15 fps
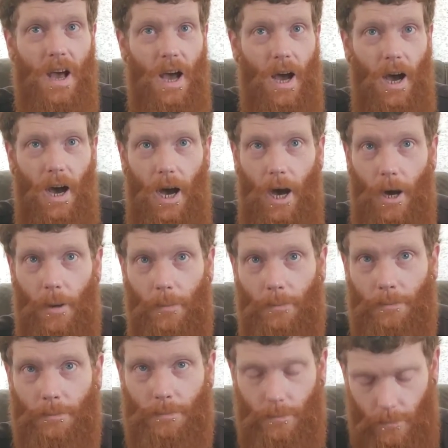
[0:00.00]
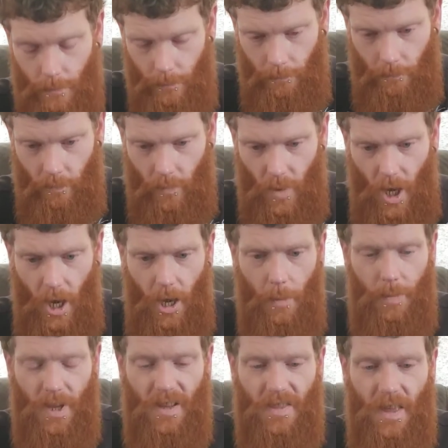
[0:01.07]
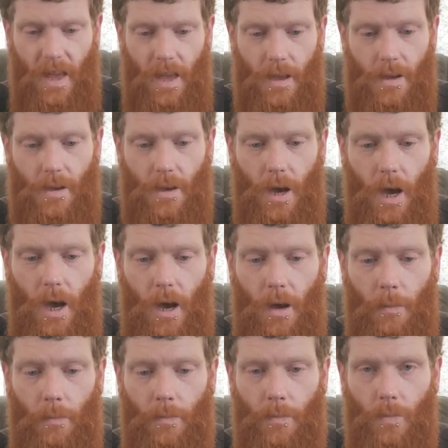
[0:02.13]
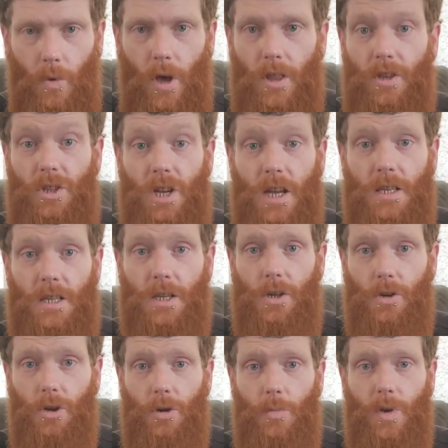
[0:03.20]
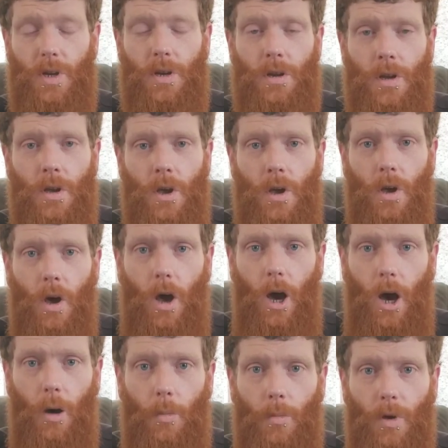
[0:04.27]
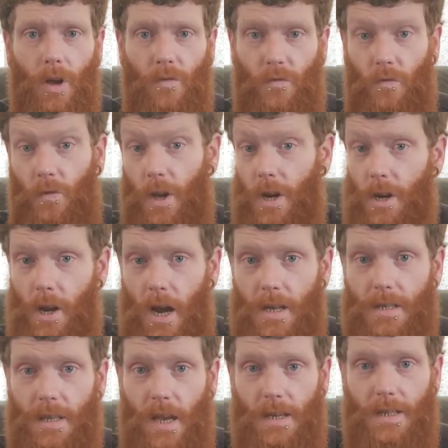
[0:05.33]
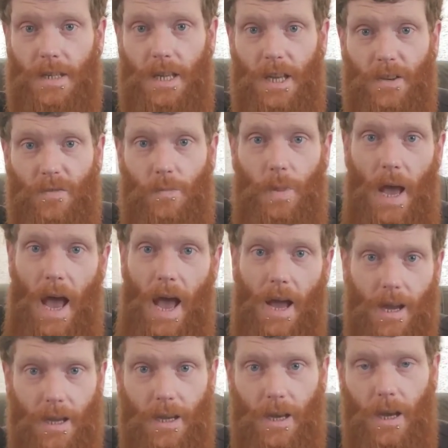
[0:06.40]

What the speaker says: A big thing with JC Grooming, if any of you guys like to give back,